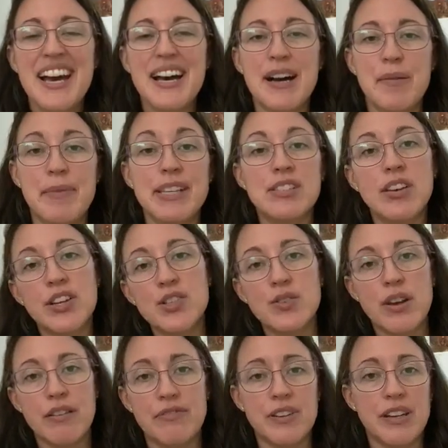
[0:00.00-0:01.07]
As long as
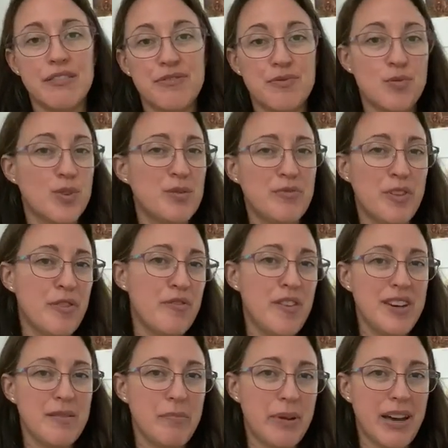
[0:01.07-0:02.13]
you have enough room for
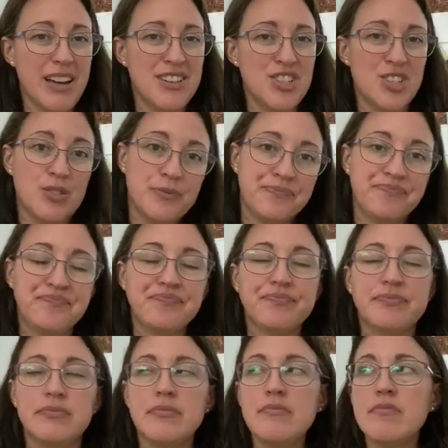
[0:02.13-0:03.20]
feet and behind you.
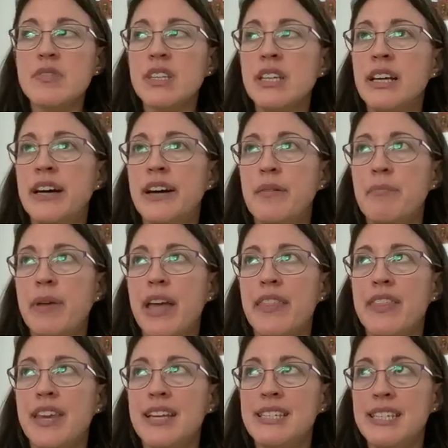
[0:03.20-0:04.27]

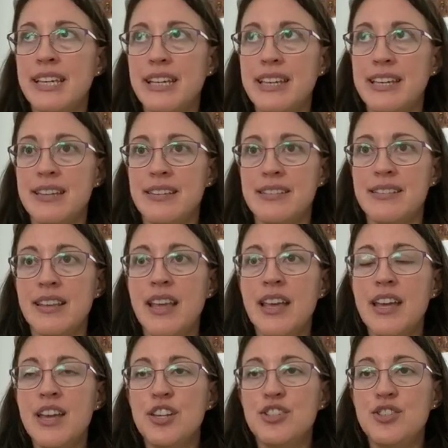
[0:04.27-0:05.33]
And the idea is
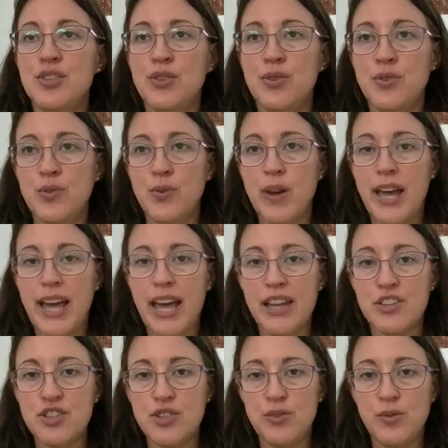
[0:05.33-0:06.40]
to,
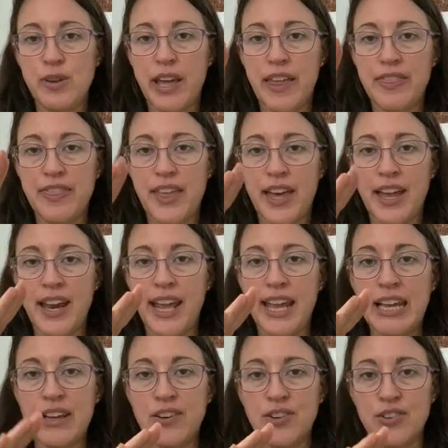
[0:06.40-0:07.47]
as you get that
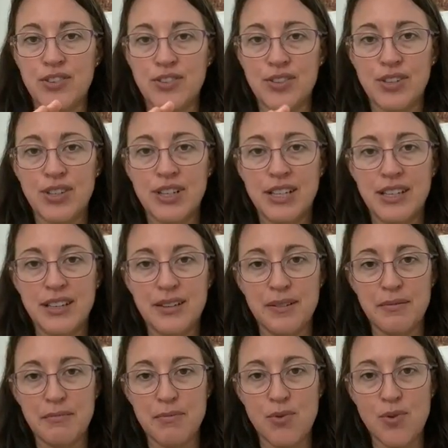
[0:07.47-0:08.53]
angle
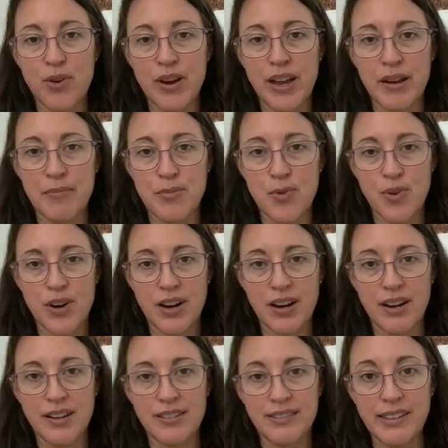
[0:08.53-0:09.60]
more and
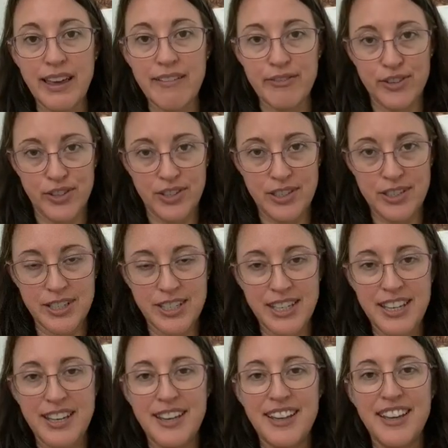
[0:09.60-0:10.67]
more level,
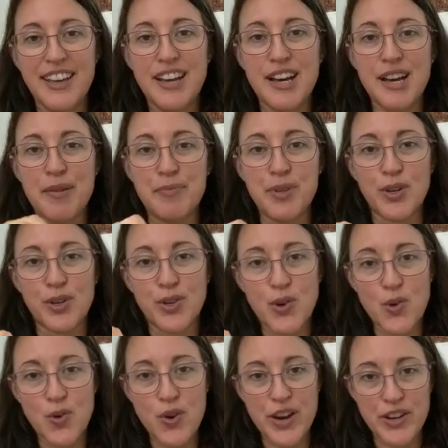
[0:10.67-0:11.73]
your
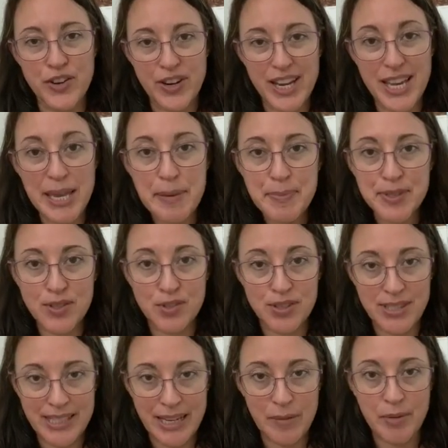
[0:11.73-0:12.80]
core and your hips are
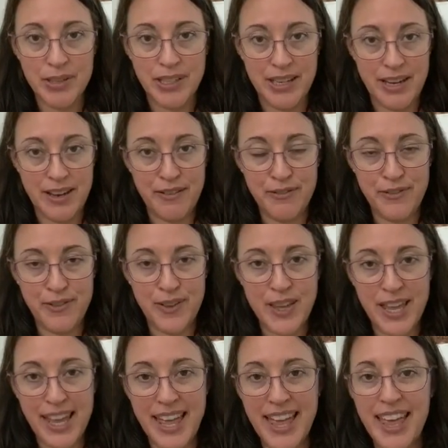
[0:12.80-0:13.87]
stable enough
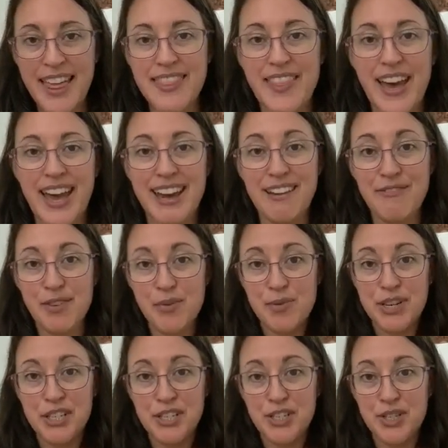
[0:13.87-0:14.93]
that if you
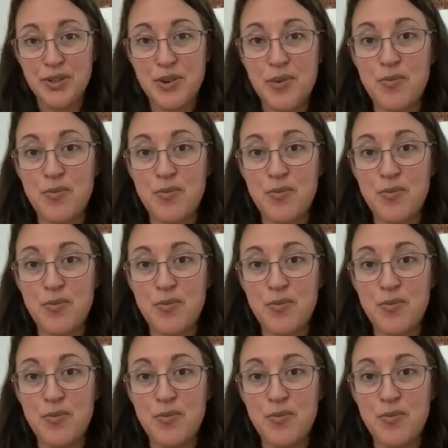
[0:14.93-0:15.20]
wanted to do a